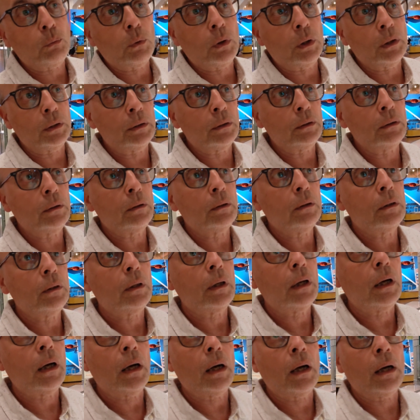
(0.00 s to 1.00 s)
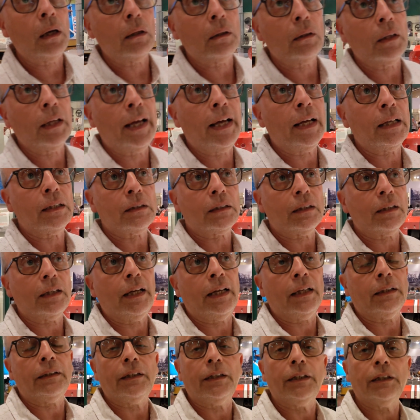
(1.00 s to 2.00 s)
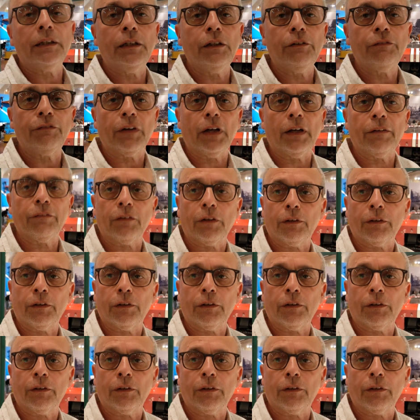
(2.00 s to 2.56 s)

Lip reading: won last at the Indy 500.